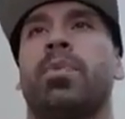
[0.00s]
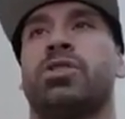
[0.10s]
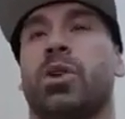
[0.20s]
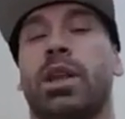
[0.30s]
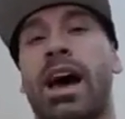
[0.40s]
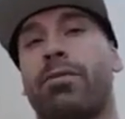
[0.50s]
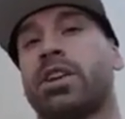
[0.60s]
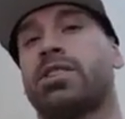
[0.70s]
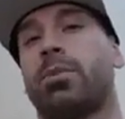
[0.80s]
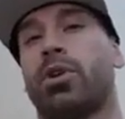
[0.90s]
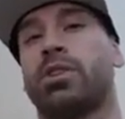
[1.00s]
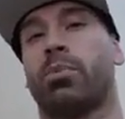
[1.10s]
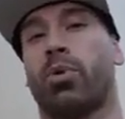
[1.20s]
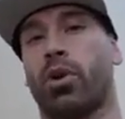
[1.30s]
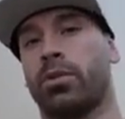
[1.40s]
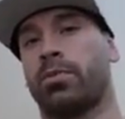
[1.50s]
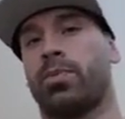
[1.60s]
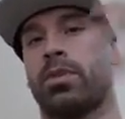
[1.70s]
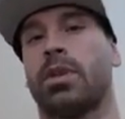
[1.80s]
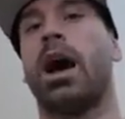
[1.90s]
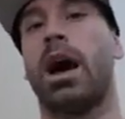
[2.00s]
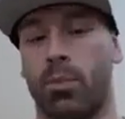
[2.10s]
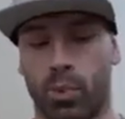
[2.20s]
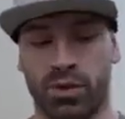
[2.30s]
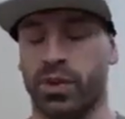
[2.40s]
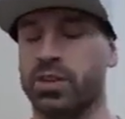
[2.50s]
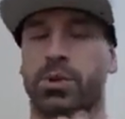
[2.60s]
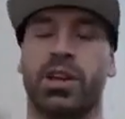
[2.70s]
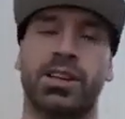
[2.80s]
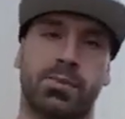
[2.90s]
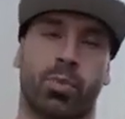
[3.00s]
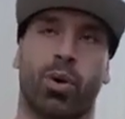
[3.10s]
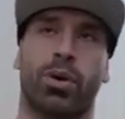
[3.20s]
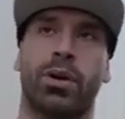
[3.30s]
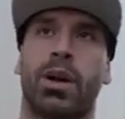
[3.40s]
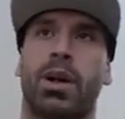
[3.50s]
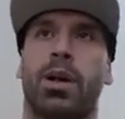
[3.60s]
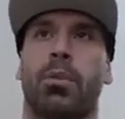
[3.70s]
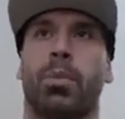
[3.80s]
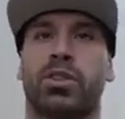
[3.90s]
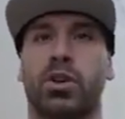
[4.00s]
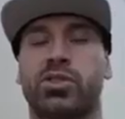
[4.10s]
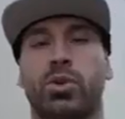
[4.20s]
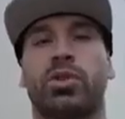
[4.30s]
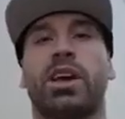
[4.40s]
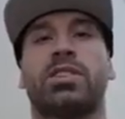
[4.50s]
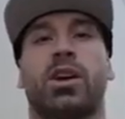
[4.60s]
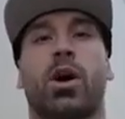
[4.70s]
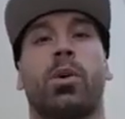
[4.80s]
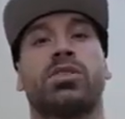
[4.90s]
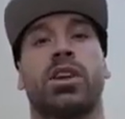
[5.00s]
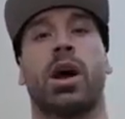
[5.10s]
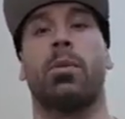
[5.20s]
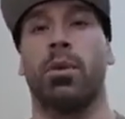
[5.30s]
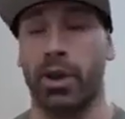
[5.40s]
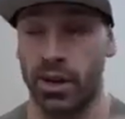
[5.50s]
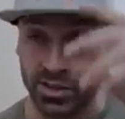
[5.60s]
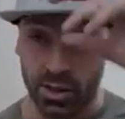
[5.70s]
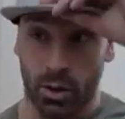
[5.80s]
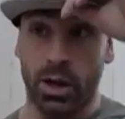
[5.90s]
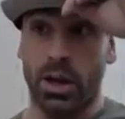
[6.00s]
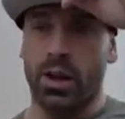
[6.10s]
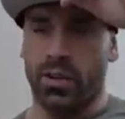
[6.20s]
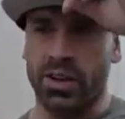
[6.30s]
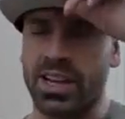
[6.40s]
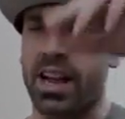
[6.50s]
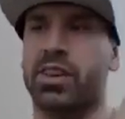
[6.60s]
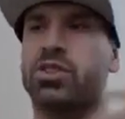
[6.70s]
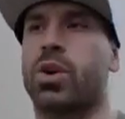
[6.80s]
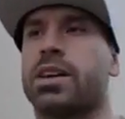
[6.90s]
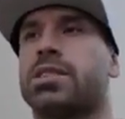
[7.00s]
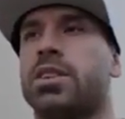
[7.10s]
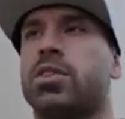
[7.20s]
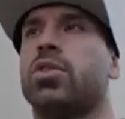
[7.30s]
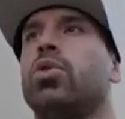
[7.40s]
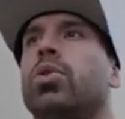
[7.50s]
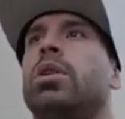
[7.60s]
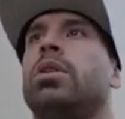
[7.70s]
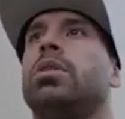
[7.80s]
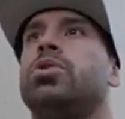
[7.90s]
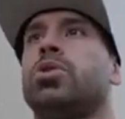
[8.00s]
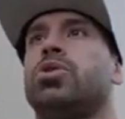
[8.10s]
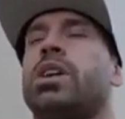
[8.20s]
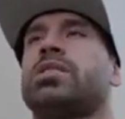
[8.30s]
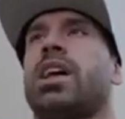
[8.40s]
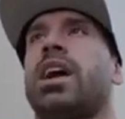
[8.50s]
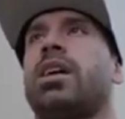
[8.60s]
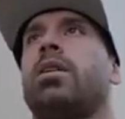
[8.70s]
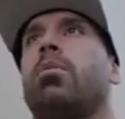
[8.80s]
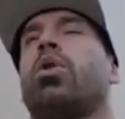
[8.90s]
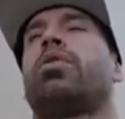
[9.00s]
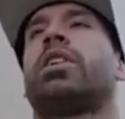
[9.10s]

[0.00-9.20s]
So lat flexibility is important, wrist flexibility is important, but those two things are what's gonna come into play here. So there's a lot of things you guys can do to address like core